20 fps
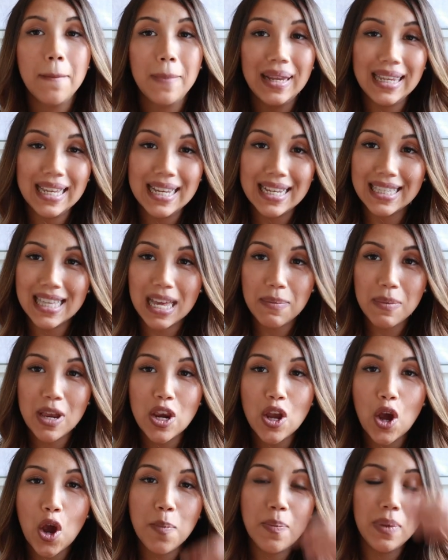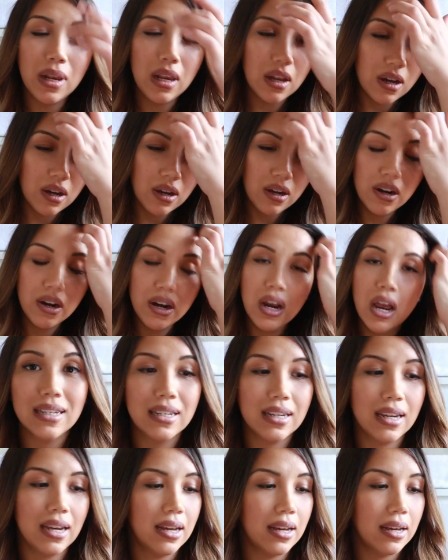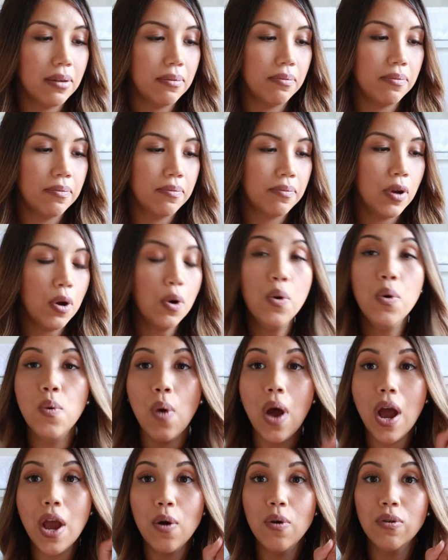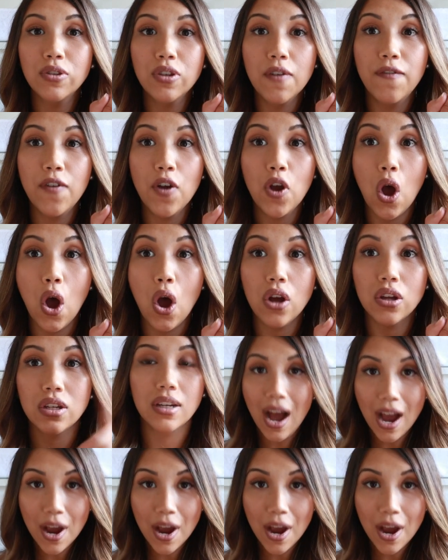please let me know below. Um, Oh, I also forgot.